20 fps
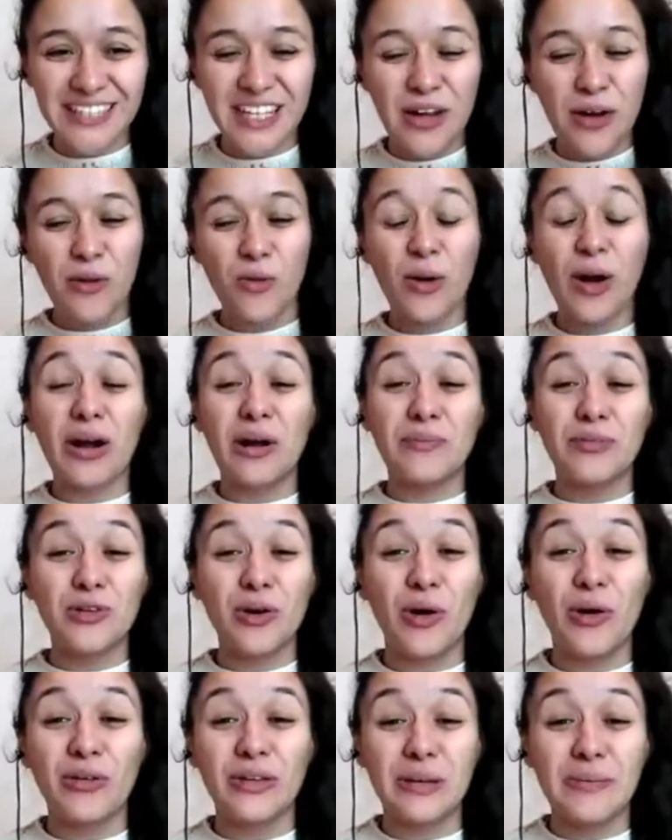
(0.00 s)
Welcome to
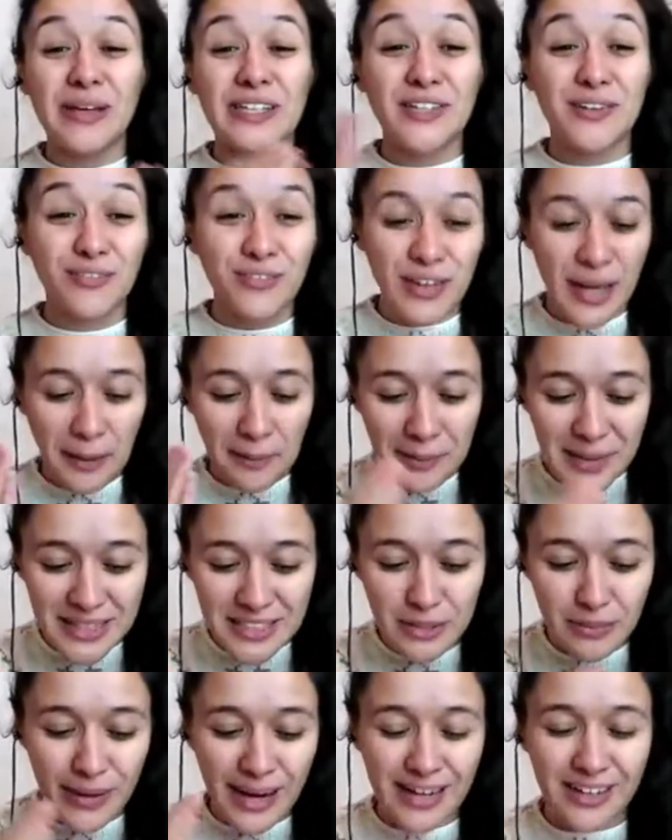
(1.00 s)
all the amazing VIP
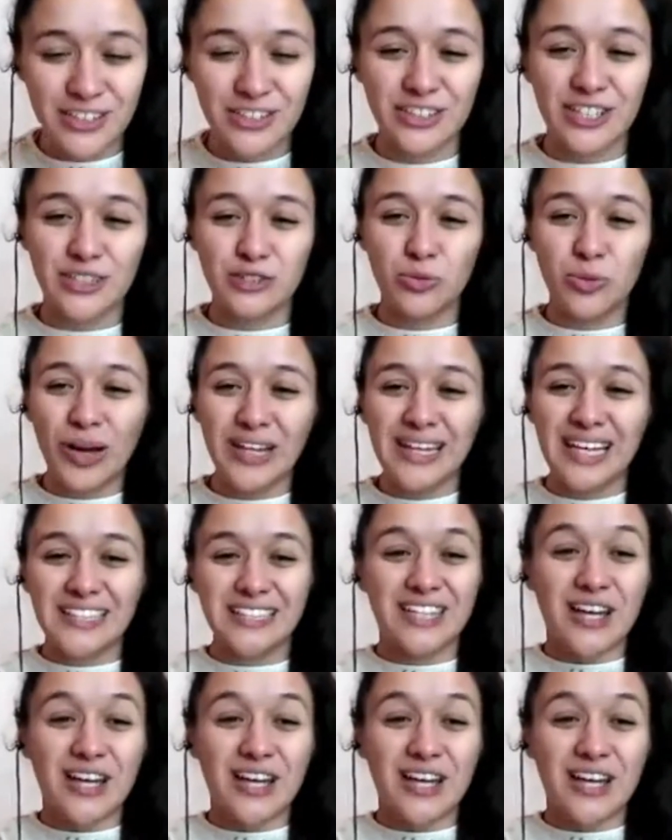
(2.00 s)
smilers, as well as